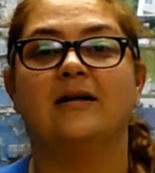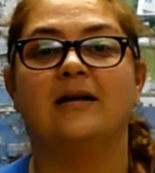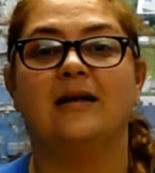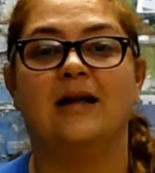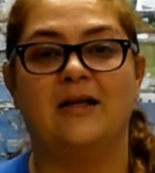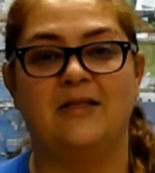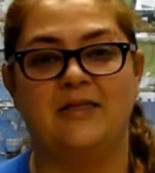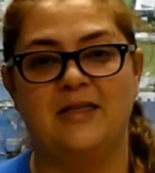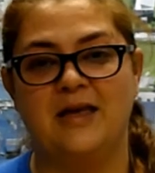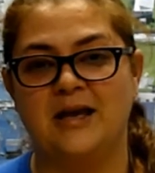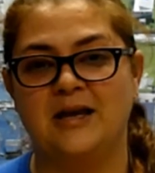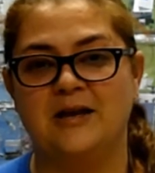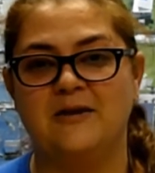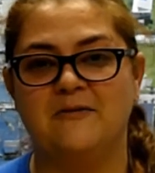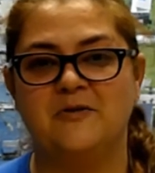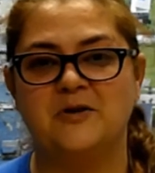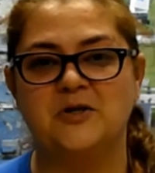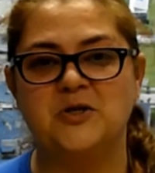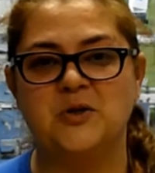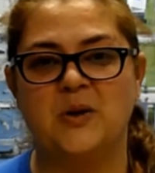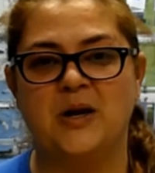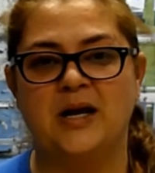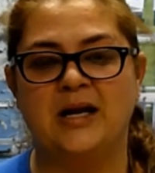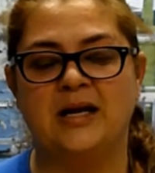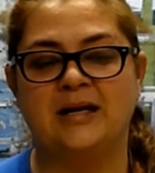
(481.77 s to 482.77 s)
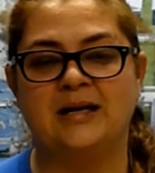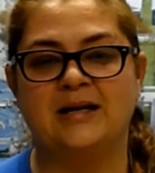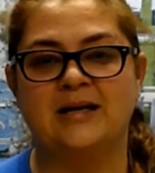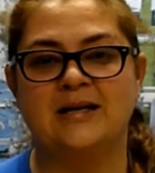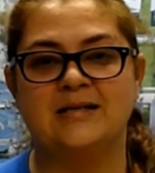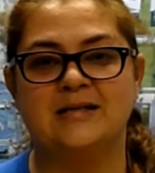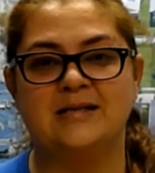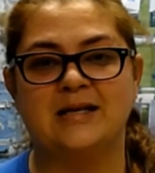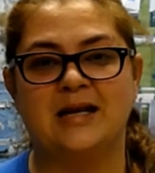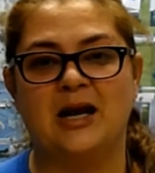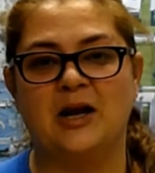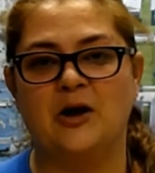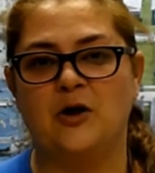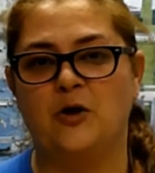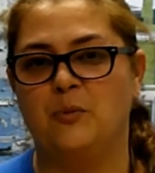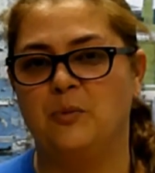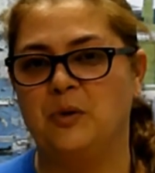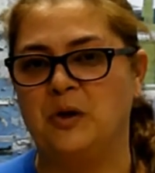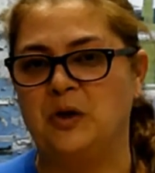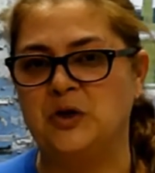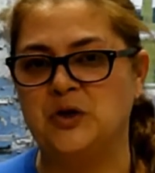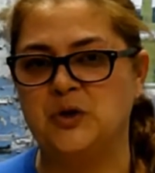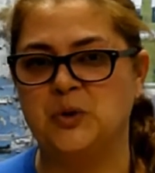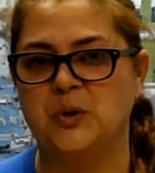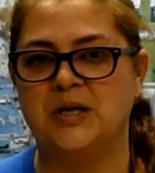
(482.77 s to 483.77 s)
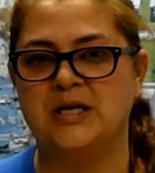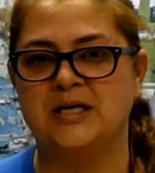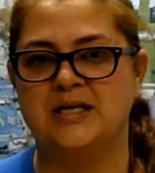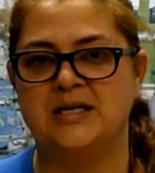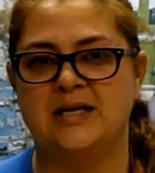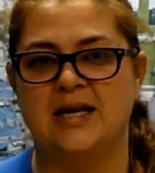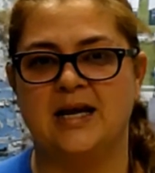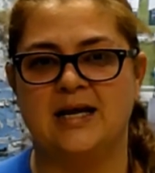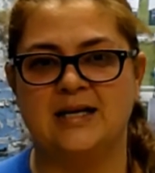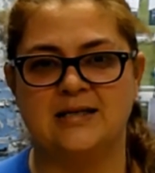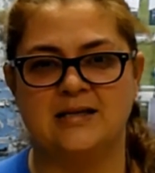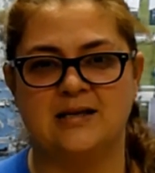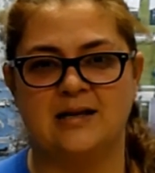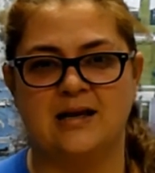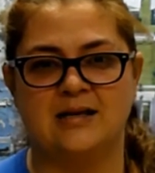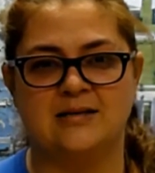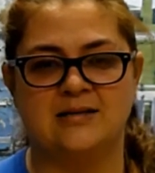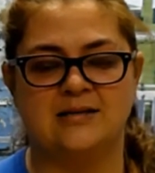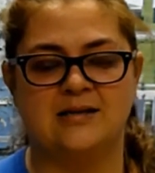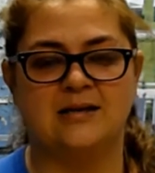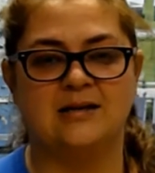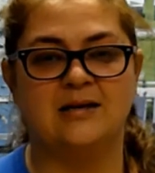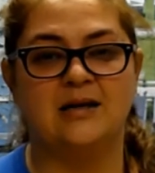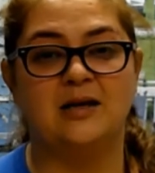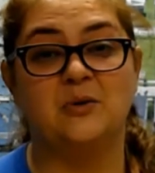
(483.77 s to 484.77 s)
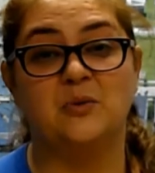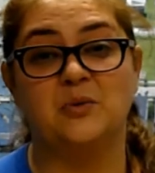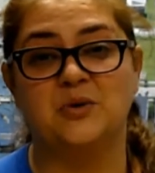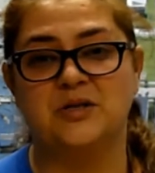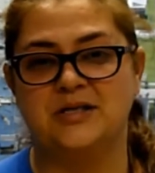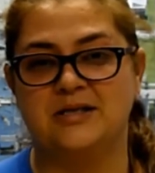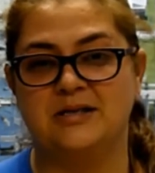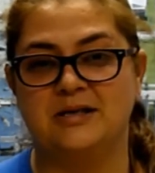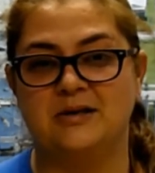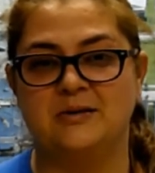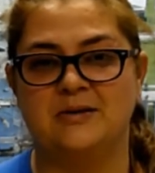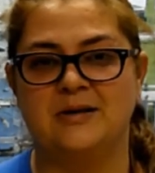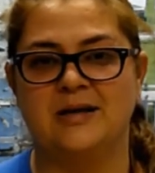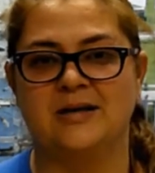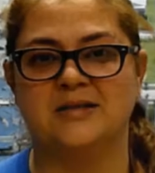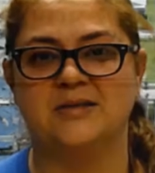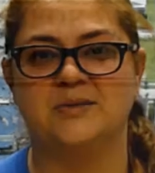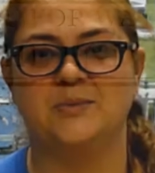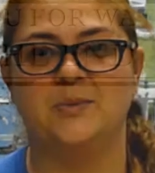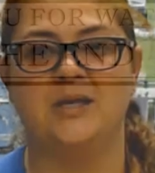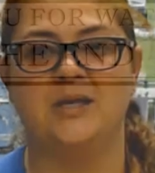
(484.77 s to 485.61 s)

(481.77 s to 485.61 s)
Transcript: Now, thank you for joining us, and I hope you enjoyed today's lesson, and we'll see you next